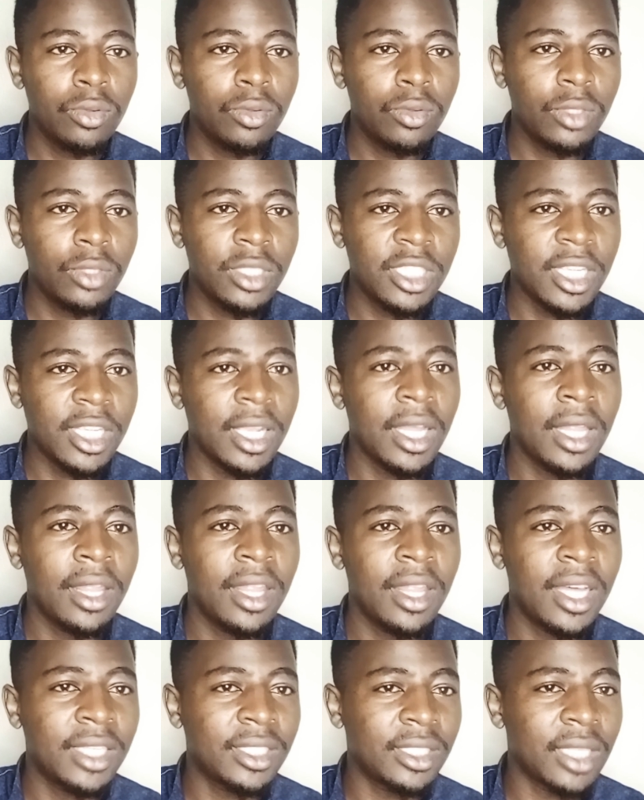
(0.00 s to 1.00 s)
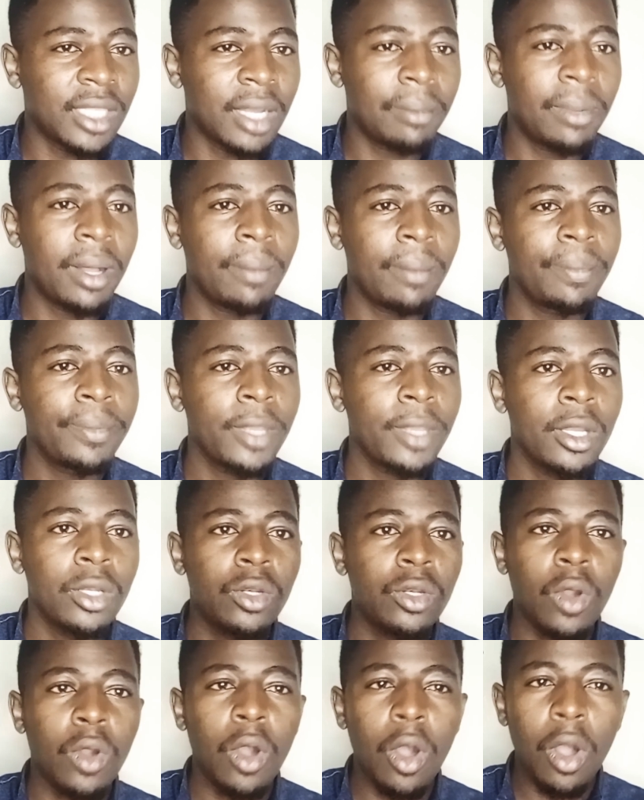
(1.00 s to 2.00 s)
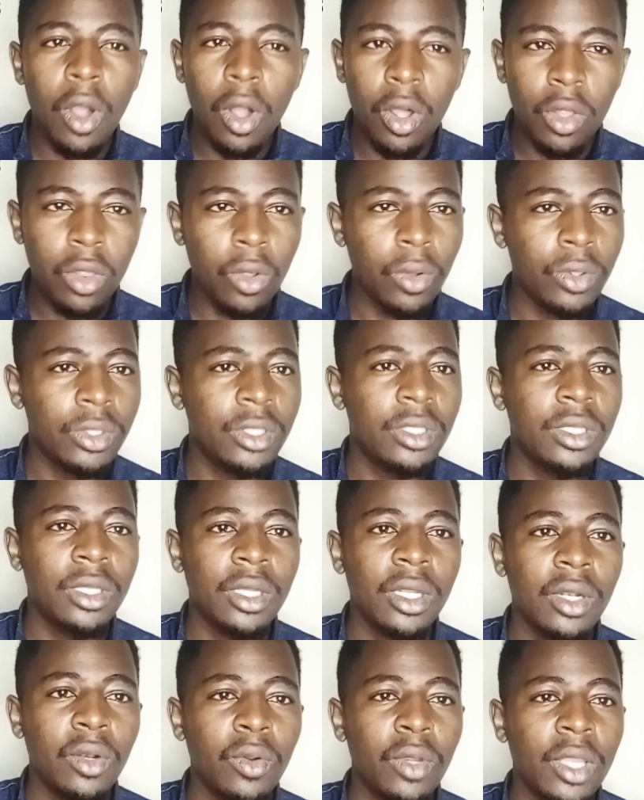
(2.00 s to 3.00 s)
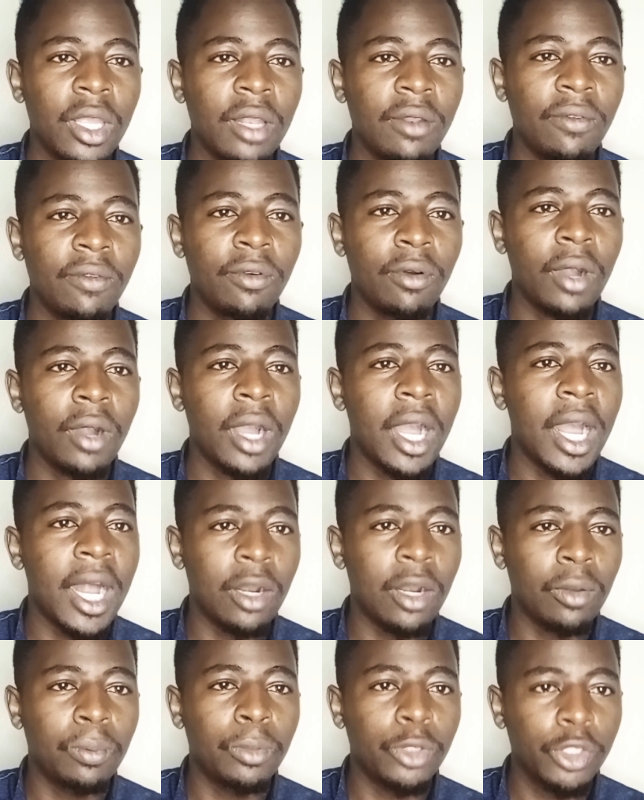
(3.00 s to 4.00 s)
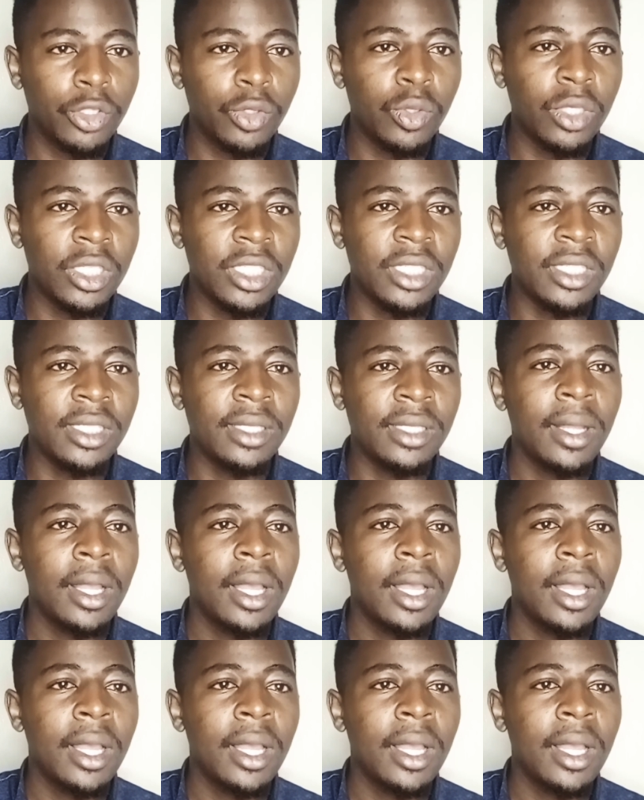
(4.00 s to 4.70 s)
share that number to all those looking for an opportunity